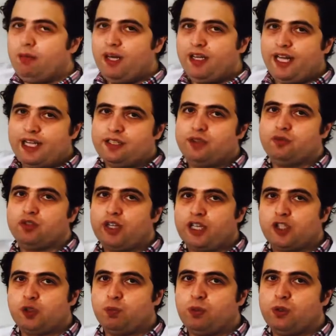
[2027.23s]
active
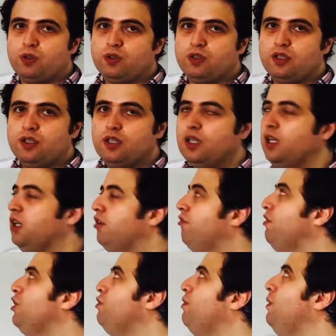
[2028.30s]
transport,
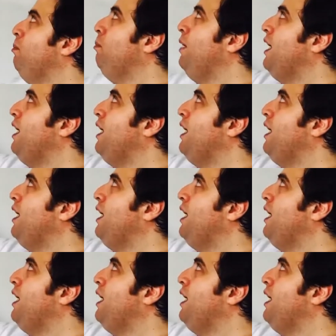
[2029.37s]
which will make